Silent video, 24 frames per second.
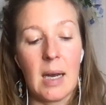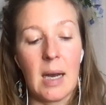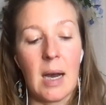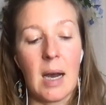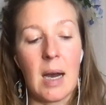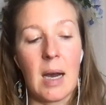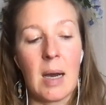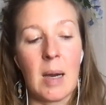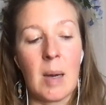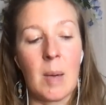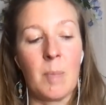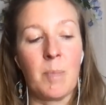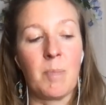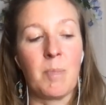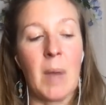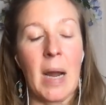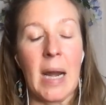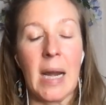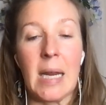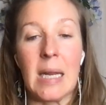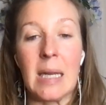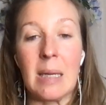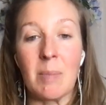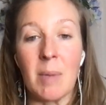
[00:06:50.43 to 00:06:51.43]

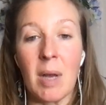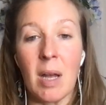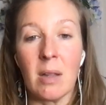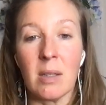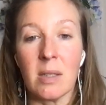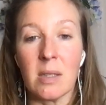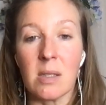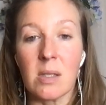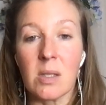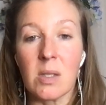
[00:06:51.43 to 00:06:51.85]
My email is